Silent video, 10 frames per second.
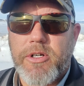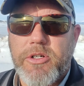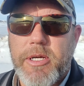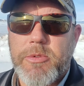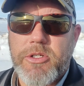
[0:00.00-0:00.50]

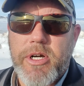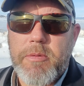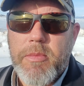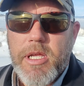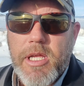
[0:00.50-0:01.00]
Dream
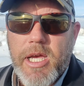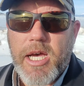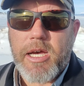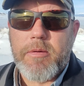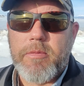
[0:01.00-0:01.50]
Stream.
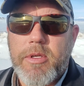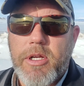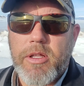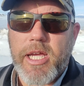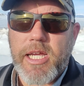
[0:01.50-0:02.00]
You
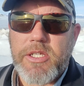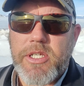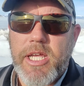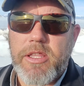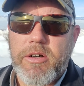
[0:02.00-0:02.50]
know, like I
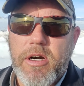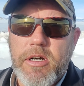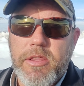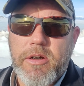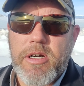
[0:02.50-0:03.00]
said, there
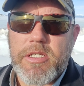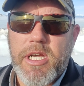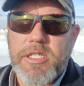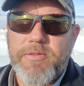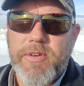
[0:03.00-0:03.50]
aren't
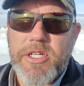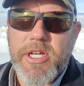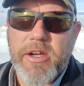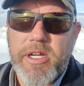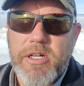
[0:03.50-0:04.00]
tons of fish
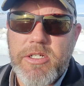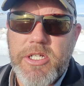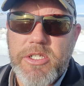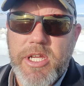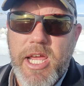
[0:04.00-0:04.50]
out here
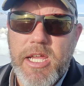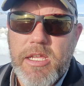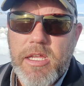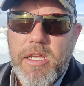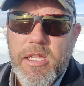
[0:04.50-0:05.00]
just yet.
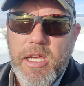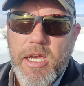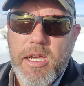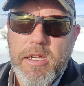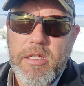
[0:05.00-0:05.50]

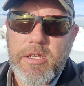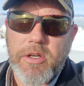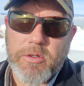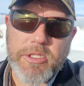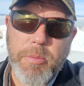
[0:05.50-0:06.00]
You
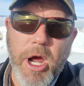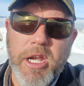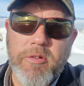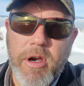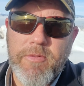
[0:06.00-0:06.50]
know,
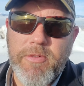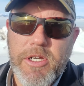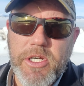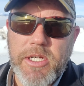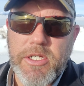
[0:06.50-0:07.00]
spawning run
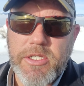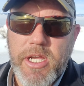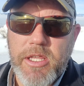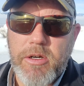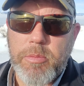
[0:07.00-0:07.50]
fish, I should
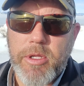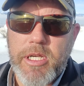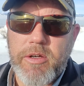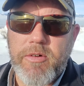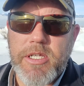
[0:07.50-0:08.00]
say. There are
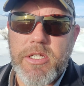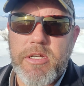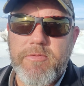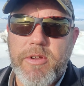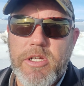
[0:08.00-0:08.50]
plenty of
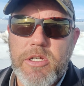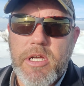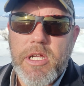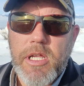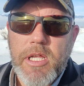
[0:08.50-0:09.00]
resident fish.
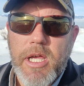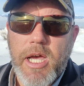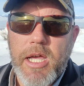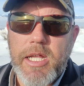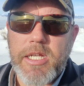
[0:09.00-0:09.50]

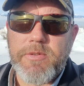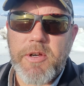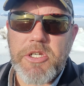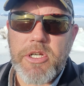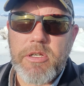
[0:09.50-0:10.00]
And it's
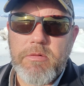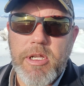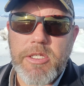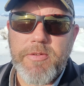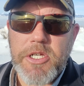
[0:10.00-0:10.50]

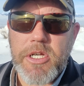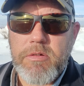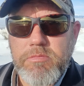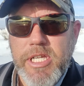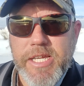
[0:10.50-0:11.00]
fishing
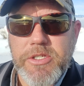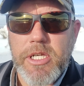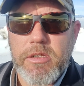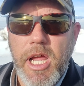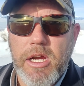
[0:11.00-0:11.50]

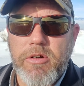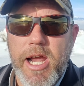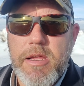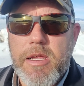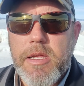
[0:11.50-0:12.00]
decent, not
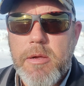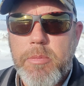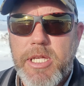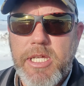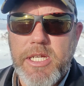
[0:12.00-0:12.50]
great,
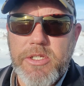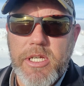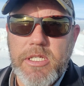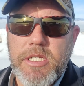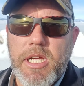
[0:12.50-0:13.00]
but
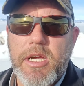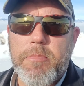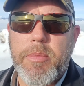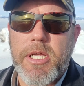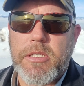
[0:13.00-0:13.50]
decent.
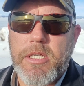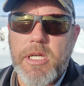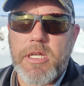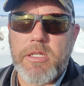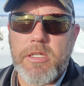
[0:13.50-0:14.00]
But
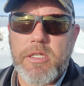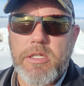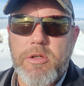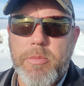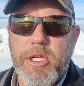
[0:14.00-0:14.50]

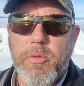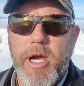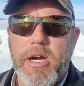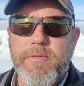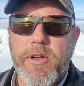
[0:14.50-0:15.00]
do be
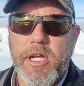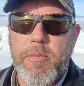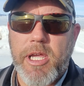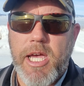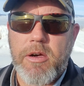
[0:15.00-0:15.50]
aware if you're
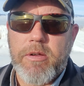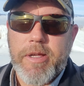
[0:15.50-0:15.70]
coming out